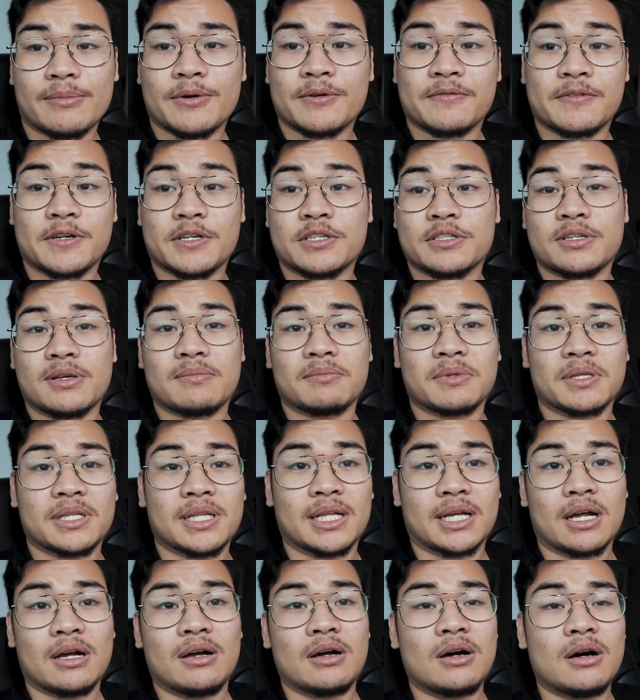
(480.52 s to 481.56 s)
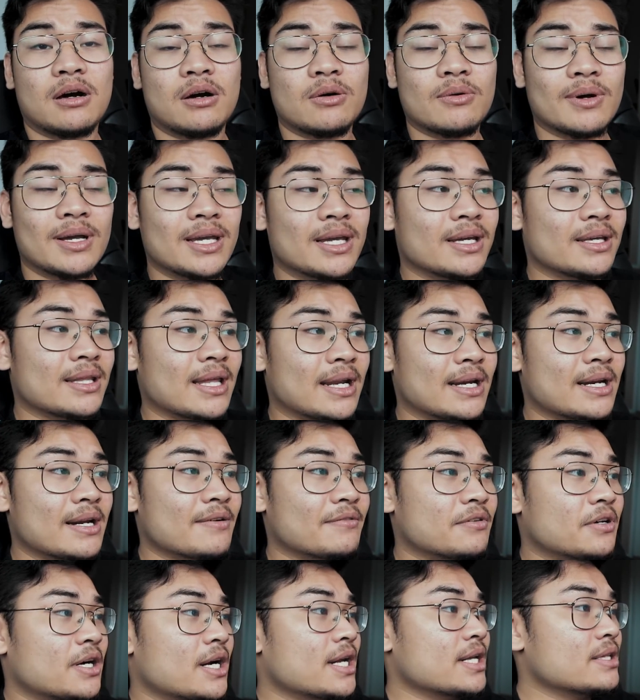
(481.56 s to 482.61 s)
movie or something, like a hallway that
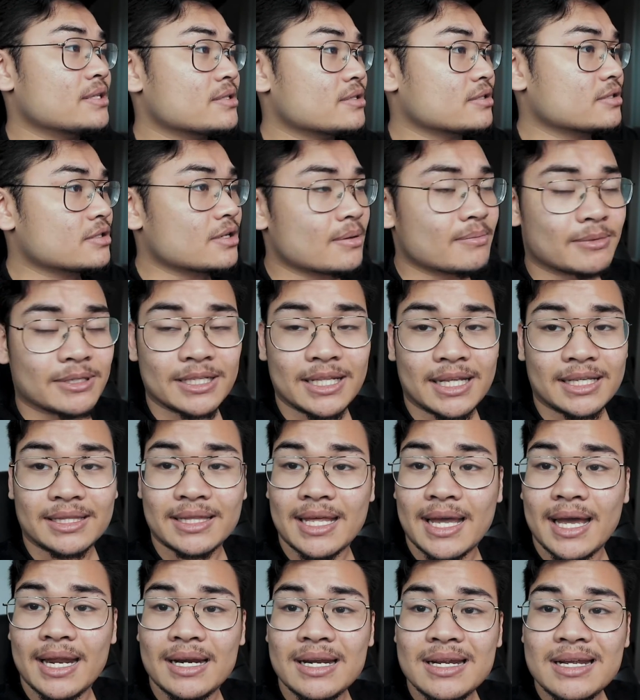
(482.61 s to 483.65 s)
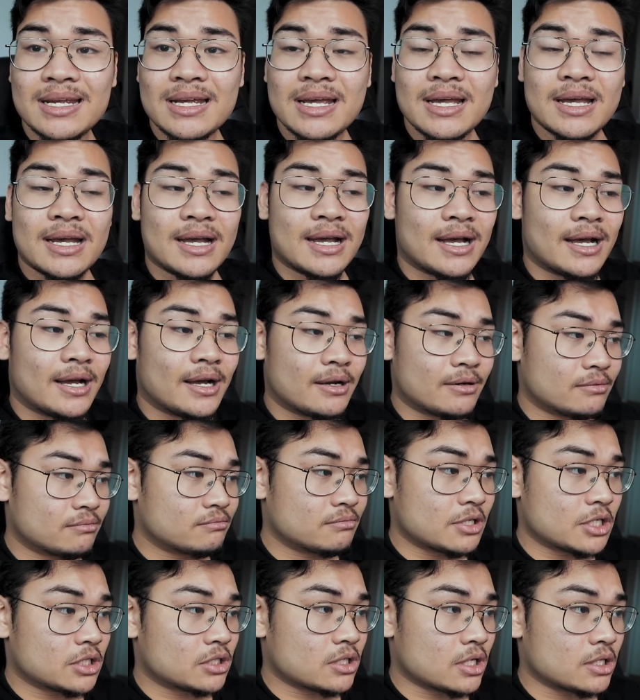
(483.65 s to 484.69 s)
never ends or something like that.
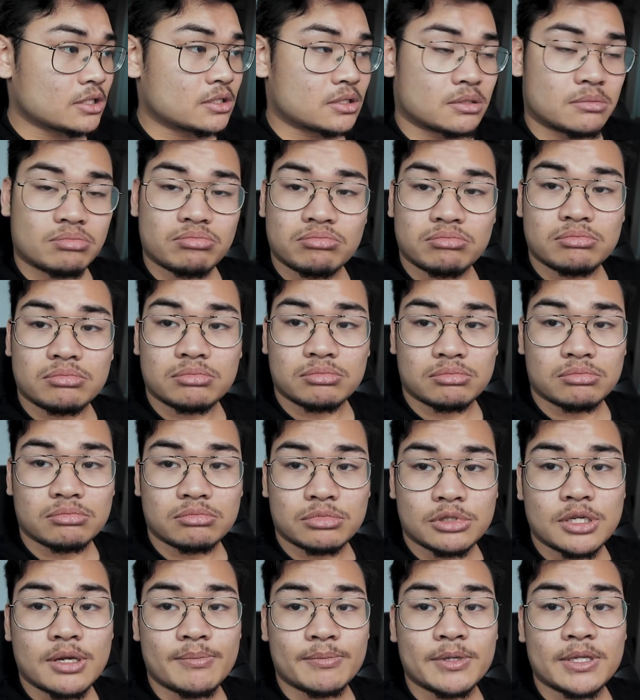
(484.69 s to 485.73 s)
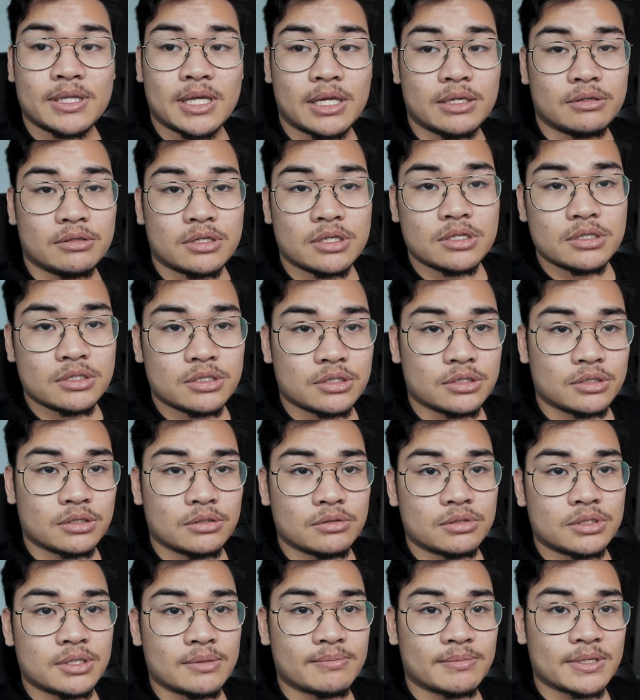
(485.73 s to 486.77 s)
It's something that you can
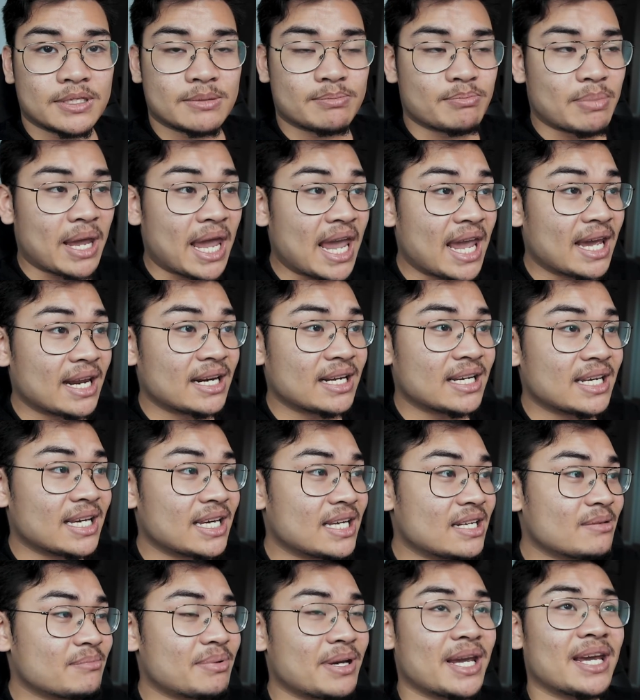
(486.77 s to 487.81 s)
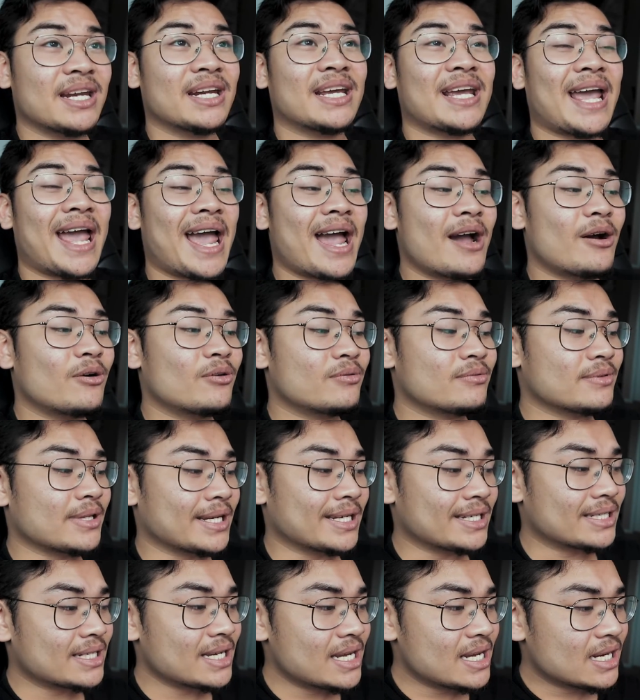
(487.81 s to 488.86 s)
do, something panning in, panning out,
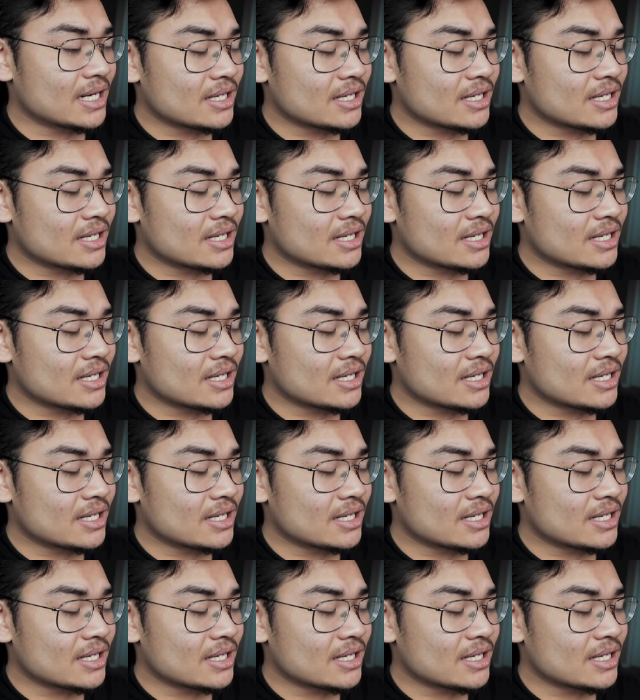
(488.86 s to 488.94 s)
like,